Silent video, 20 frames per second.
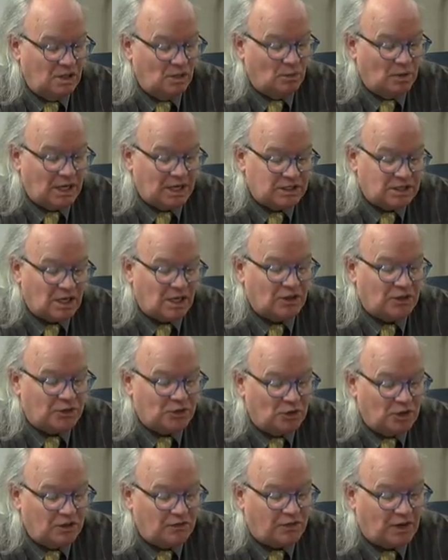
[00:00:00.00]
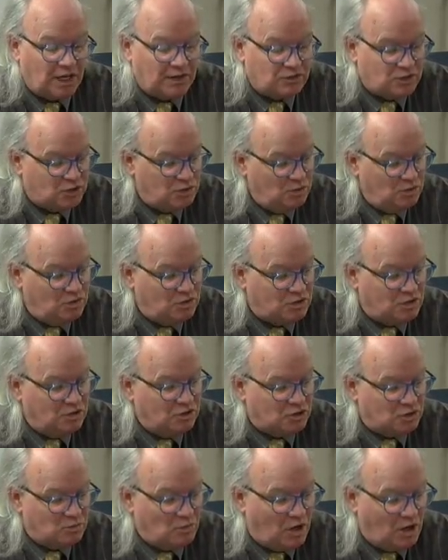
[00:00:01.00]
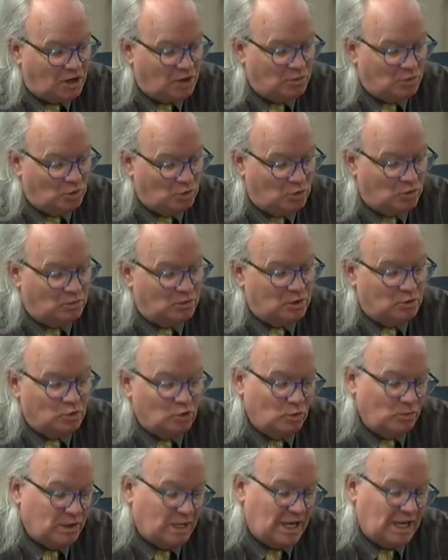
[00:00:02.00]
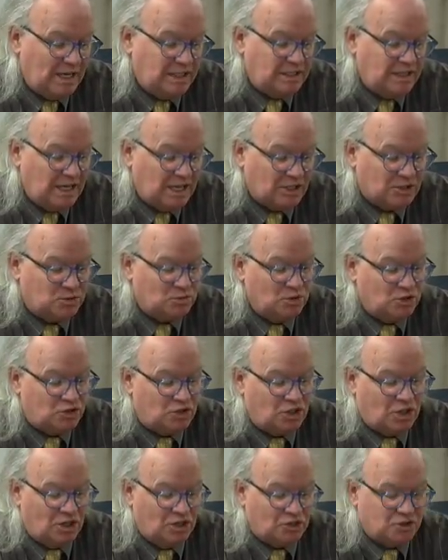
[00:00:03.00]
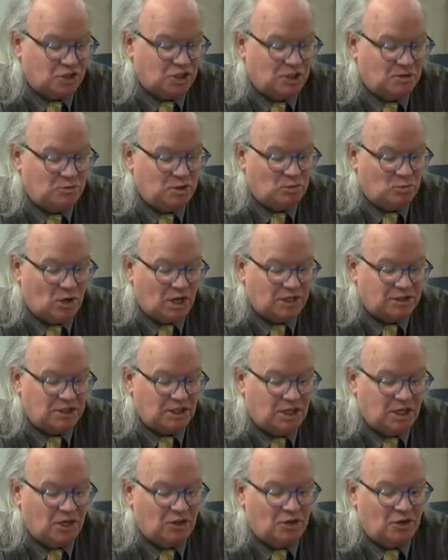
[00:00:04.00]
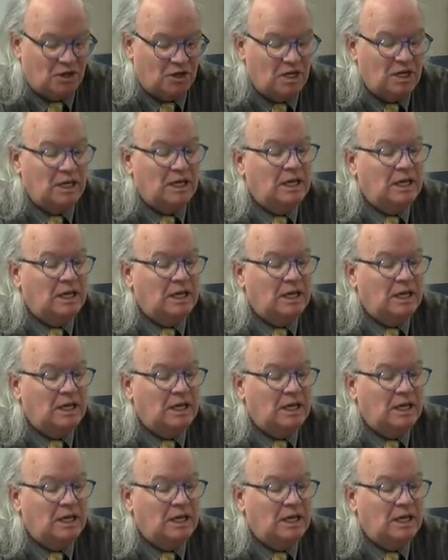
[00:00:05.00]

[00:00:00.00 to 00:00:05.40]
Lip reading: When I taught 35 students in a smaller room, a room that had desks with chairs that can be brought together